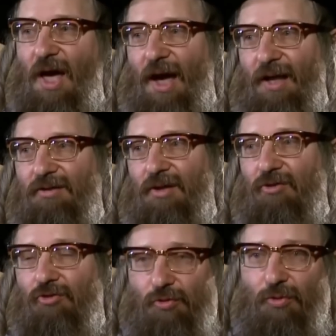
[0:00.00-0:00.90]
And
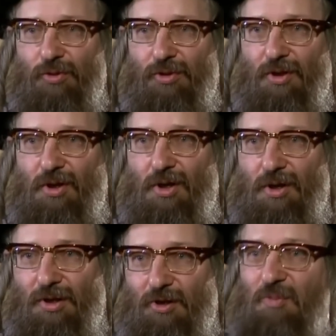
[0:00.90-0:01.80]
in truth,
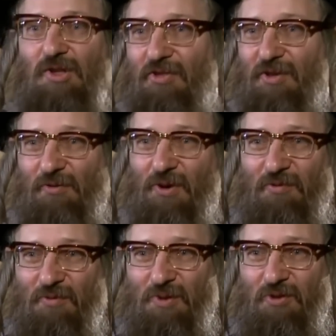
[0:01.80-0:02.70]
there could be nothing
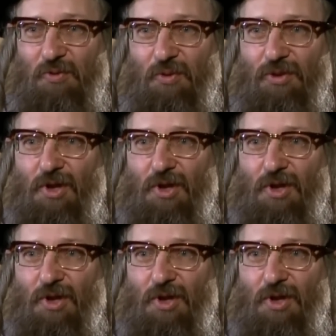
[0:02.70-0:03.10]
further from the truth.